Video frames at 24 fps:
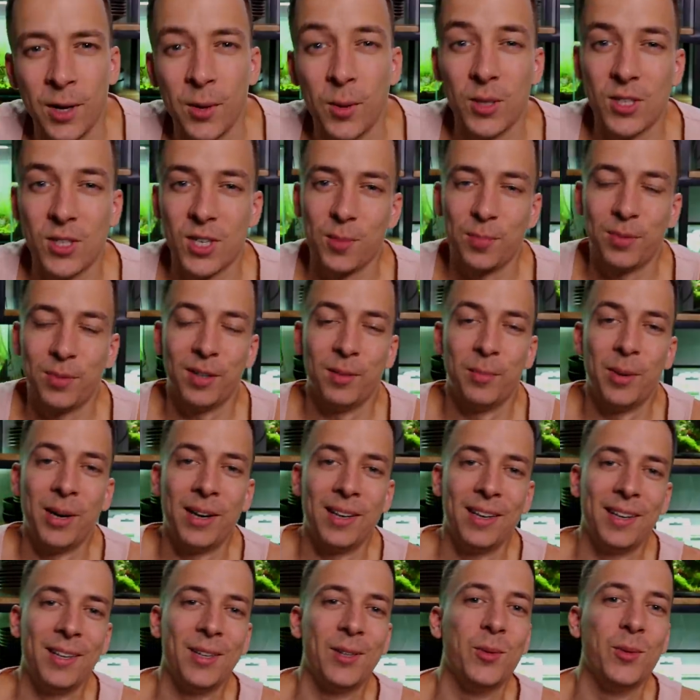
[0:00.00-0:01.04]
What's up
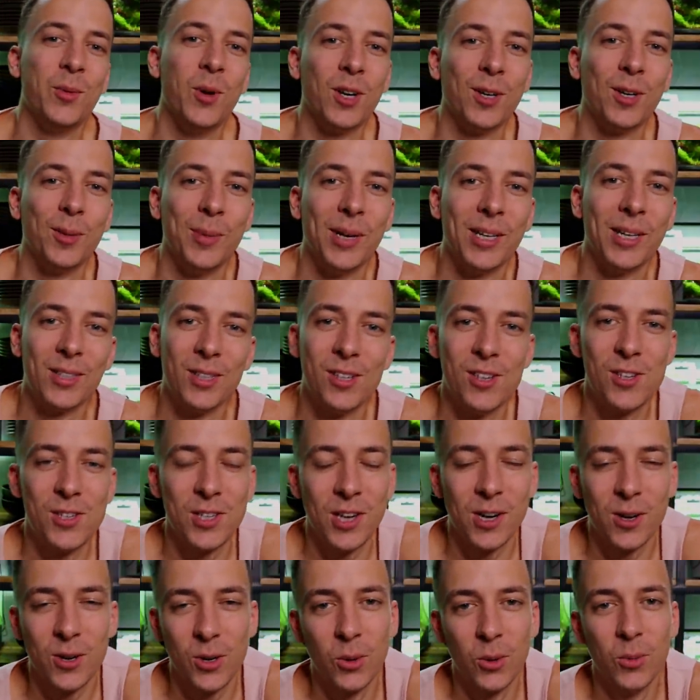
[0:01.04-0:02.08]
everybody, welcome back to the
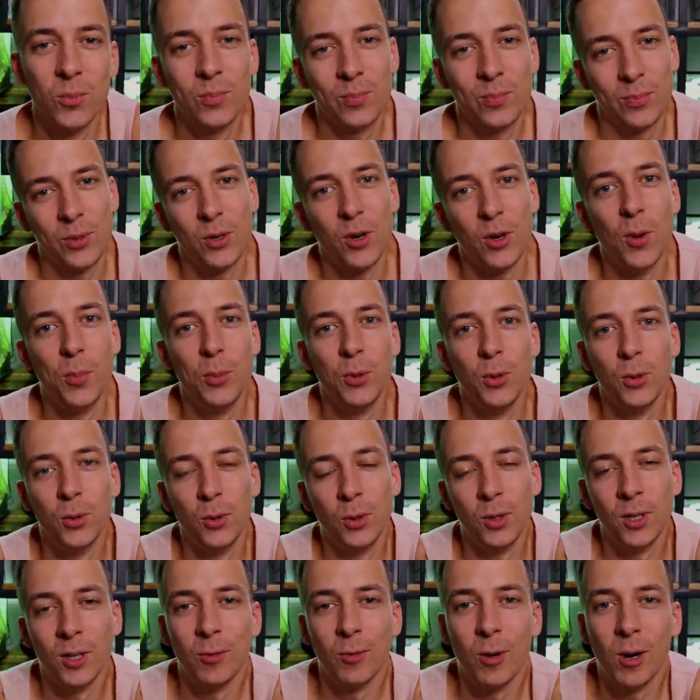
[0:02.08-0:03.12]
channel. Hope you're
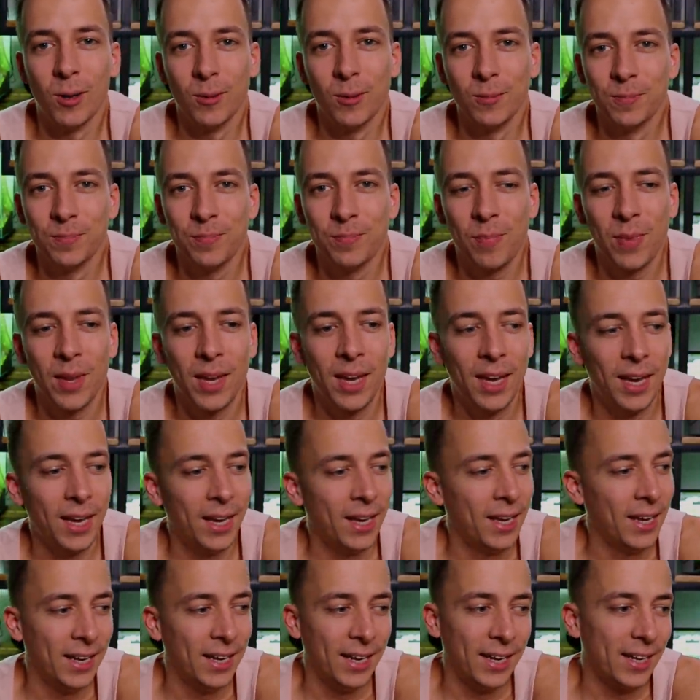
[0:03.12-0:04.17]
doing well.
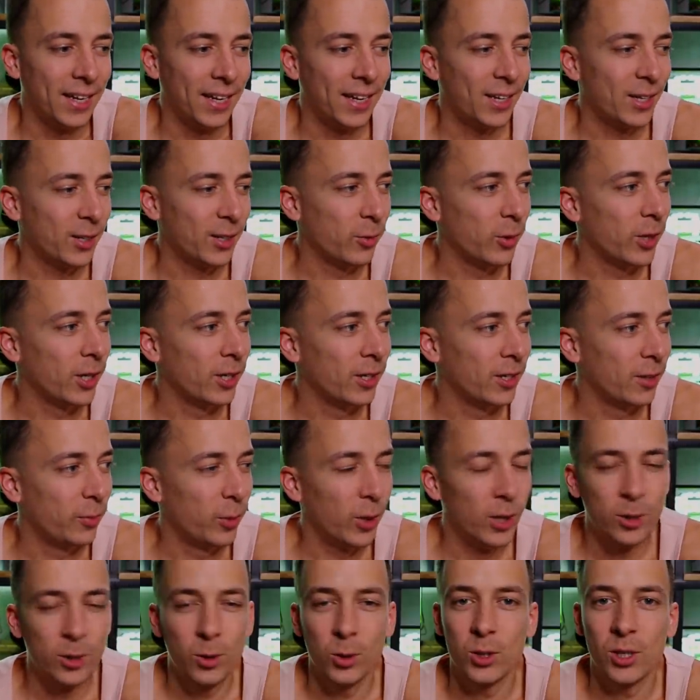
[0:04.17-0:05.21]
Yeah, where,
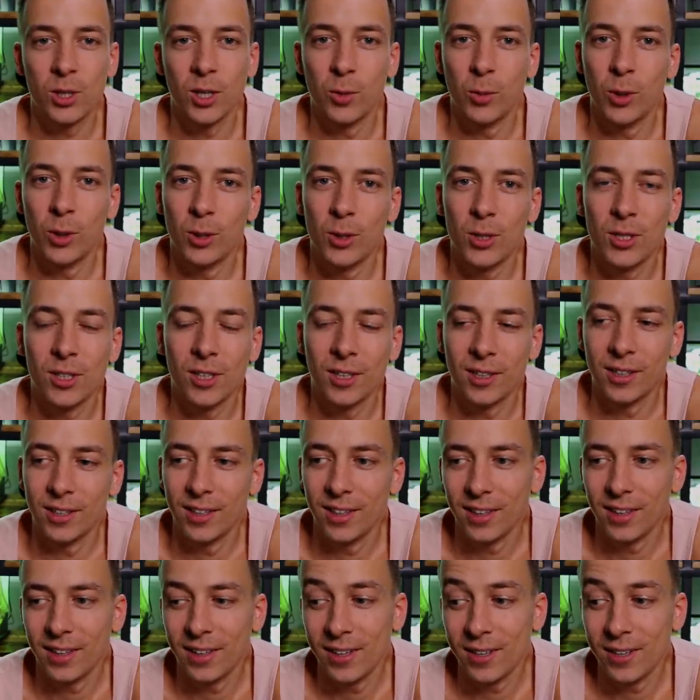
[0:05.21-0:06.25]
where to start, where to
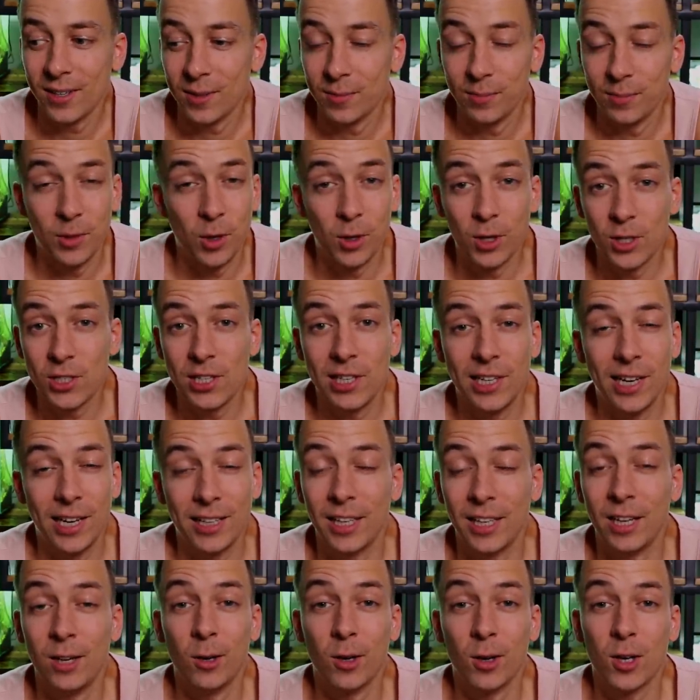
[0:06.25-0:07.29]
start. Um, honestly, I
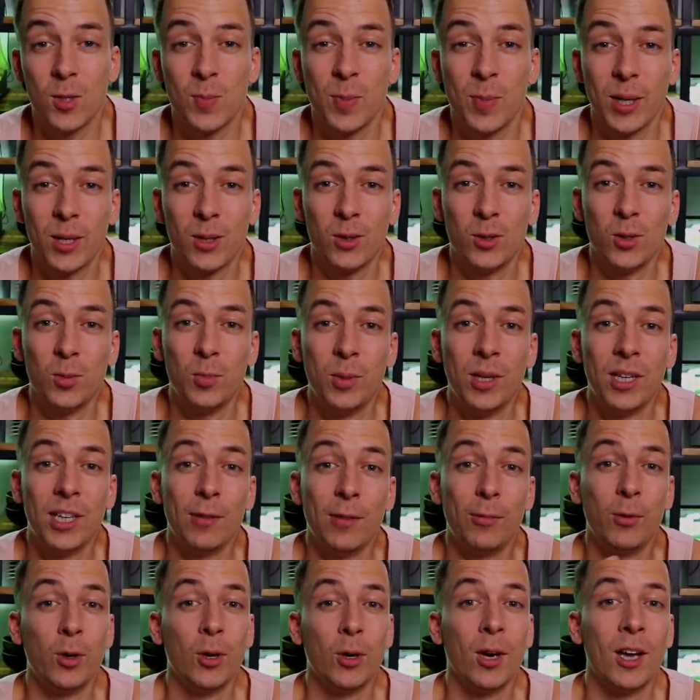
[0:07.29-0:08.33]
did not expect to be
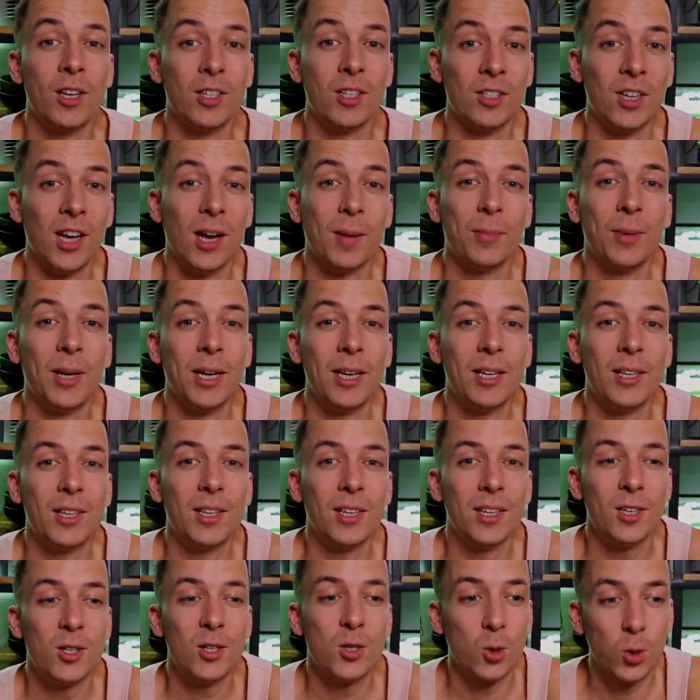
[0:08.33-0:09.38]
giving you guys an
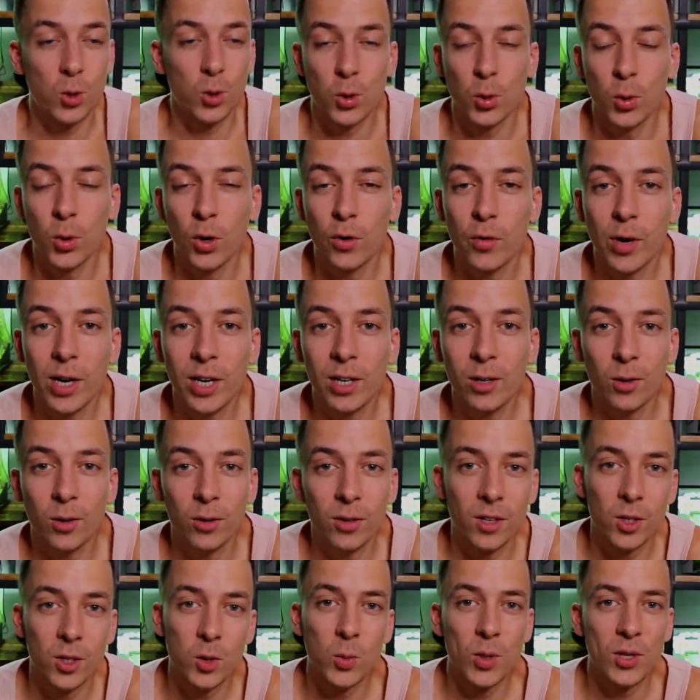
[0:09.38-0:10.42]
update so soon already on
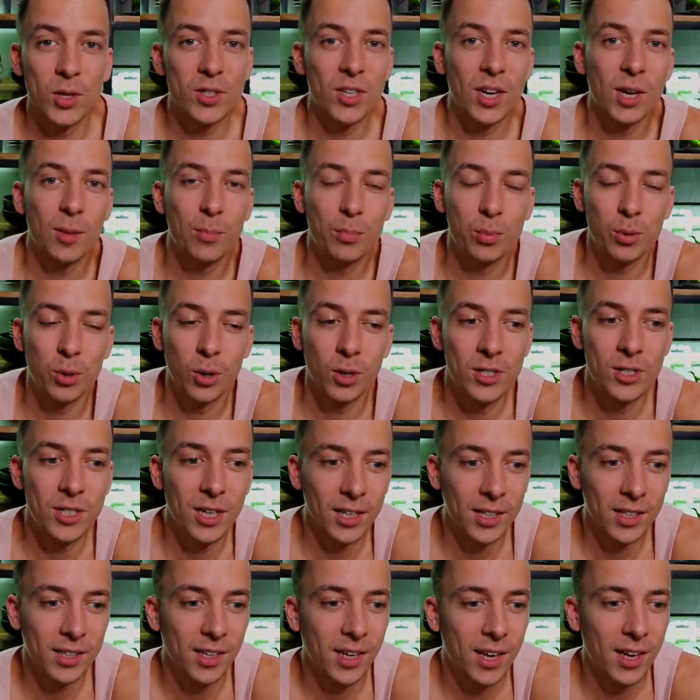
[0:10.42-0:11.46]
the Twinscape
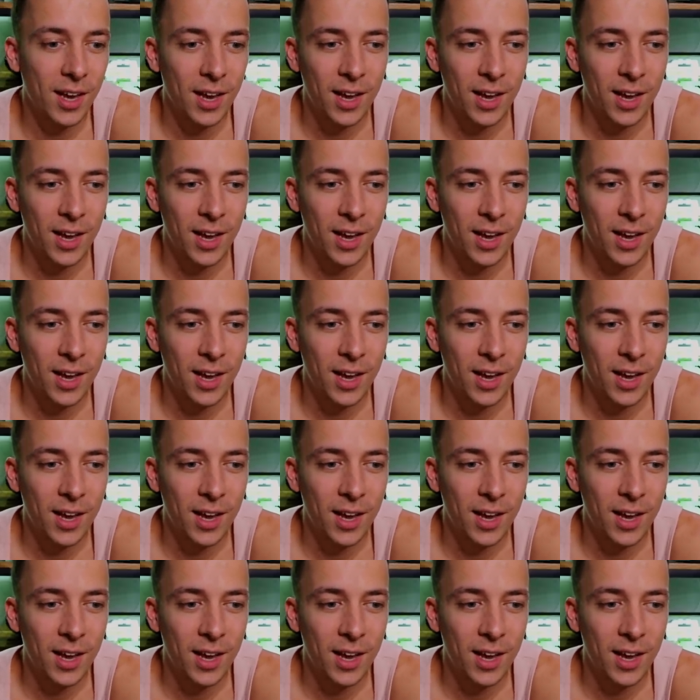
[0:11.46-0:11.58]
project.